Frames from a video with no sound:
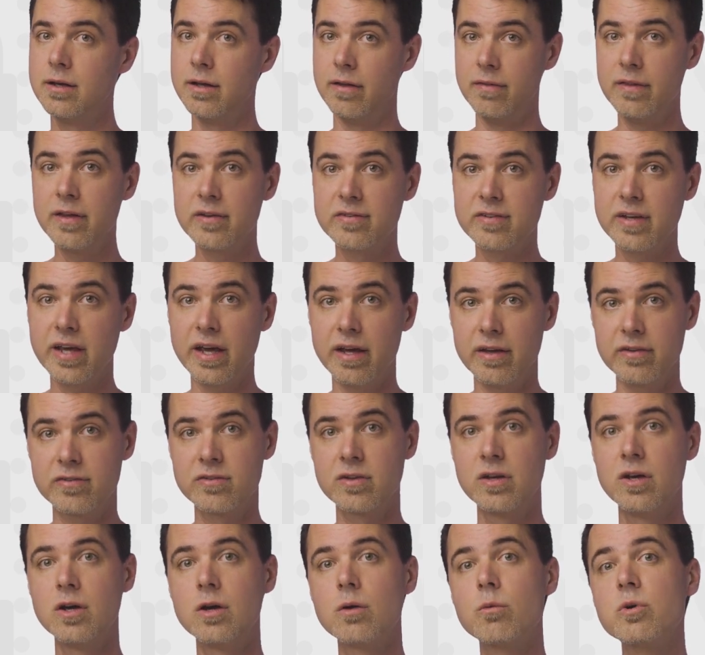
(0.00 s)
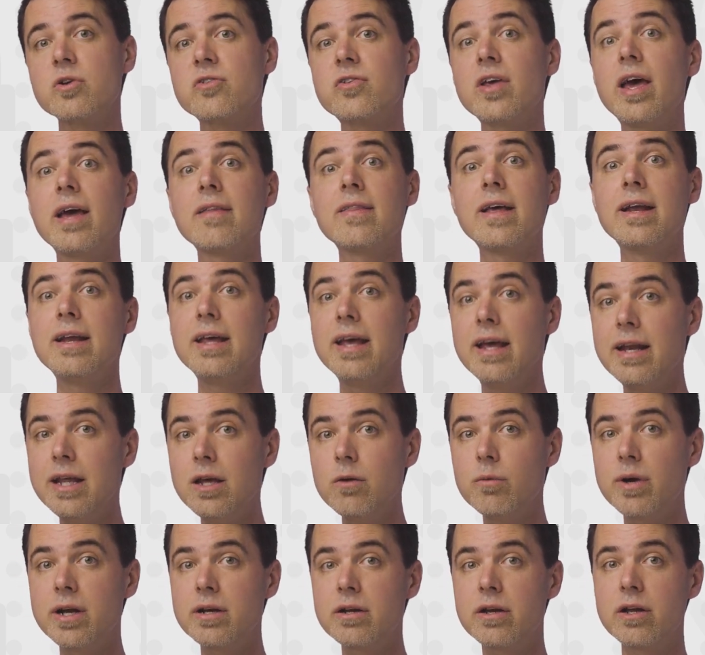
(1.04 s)
In this case, we're saying that
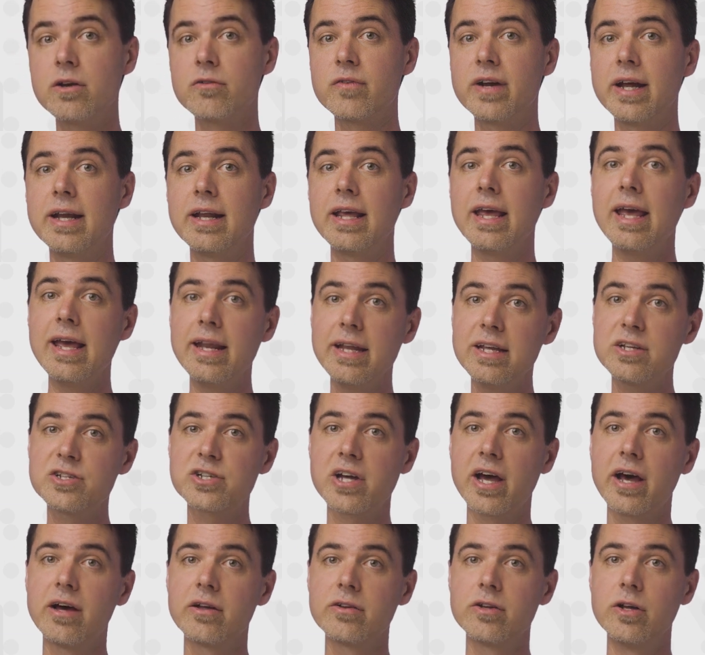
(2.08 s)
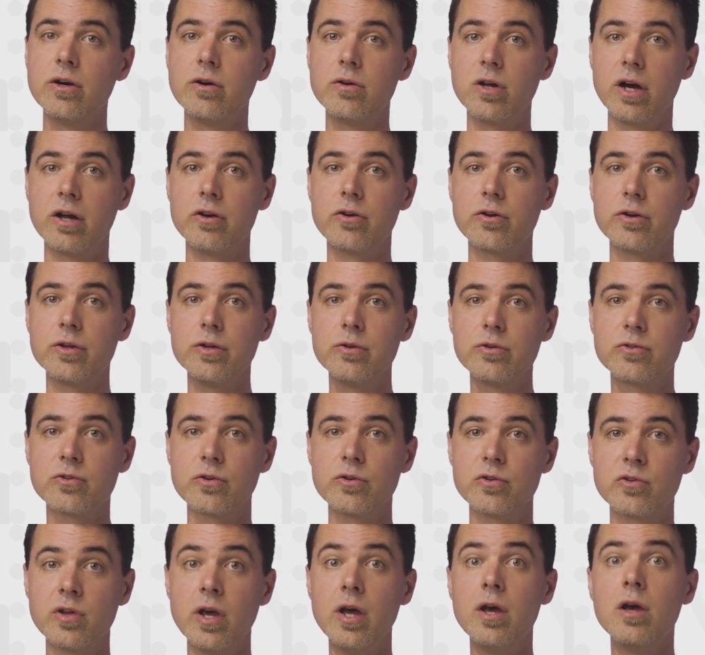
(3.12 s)
anyone can read any child node under
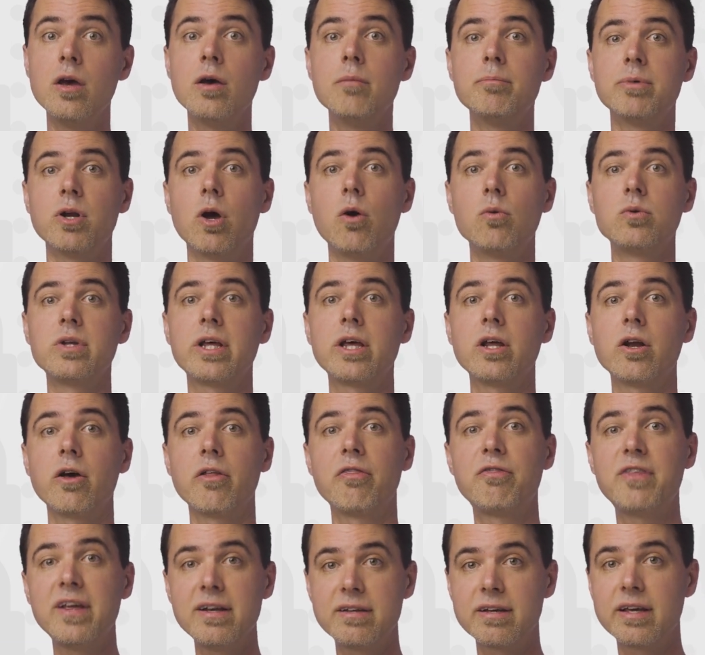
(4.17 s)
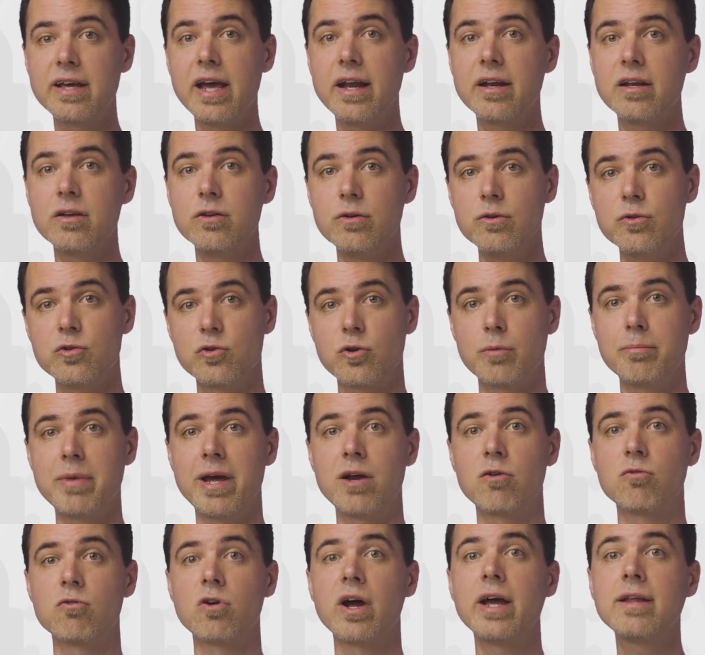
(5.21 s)
users, but only an authenticated user
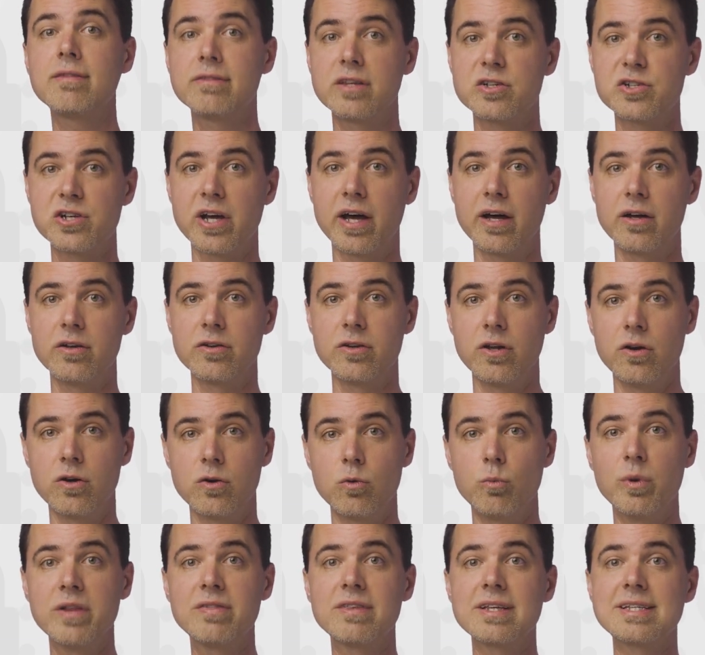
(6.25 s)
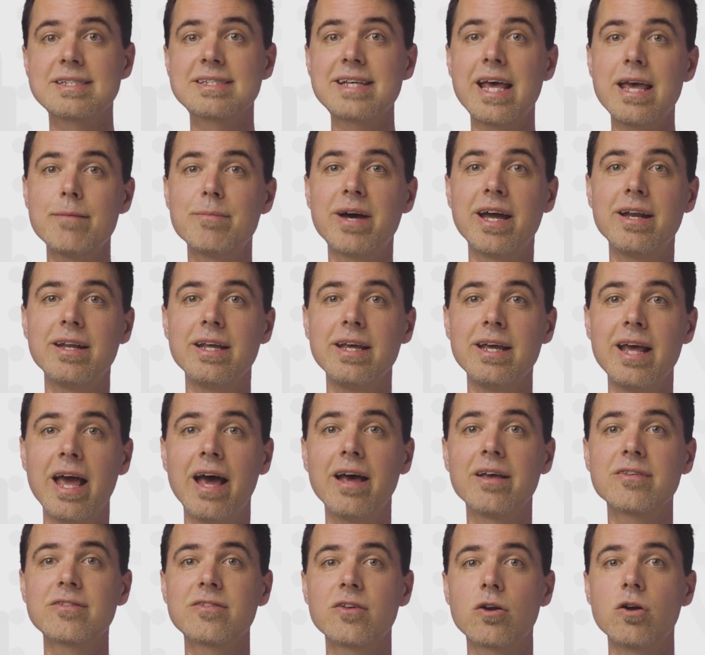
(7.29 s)
may write the child node with the same ID
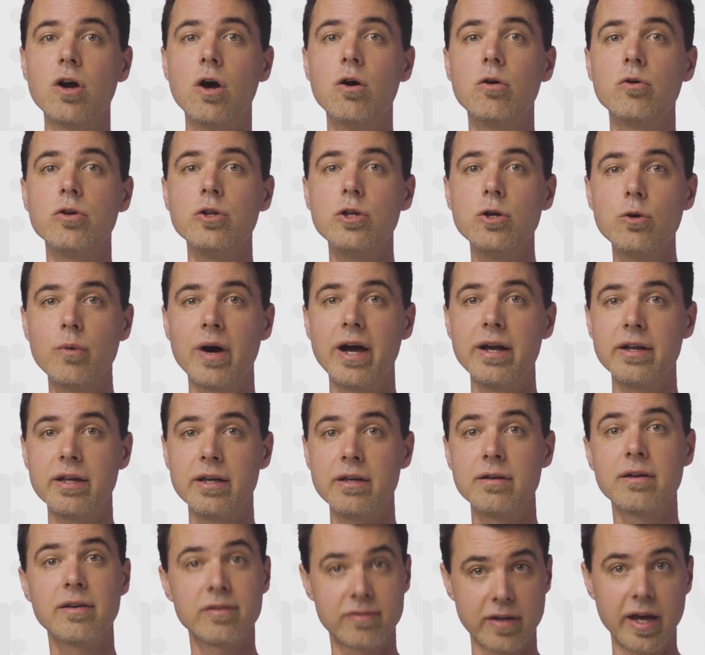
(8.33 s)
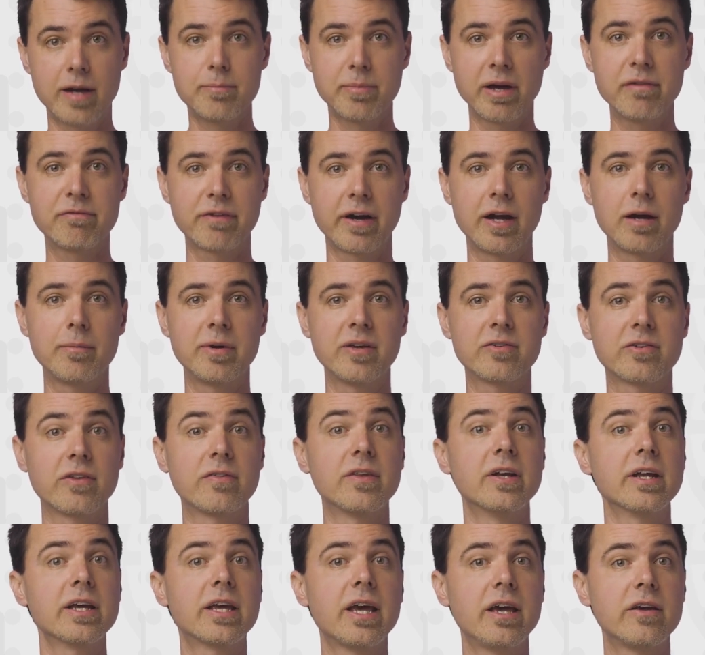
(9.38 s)
as their own UID assigned by Firebase
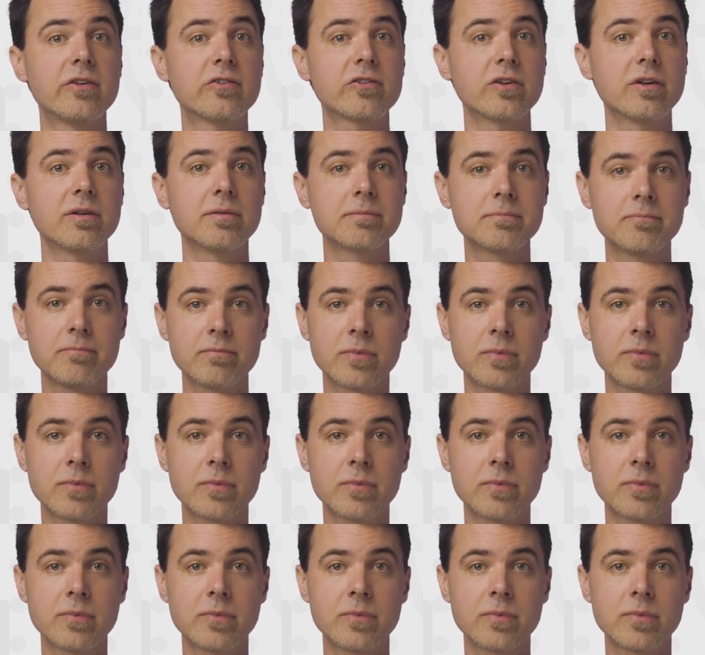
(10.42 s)
Authentication.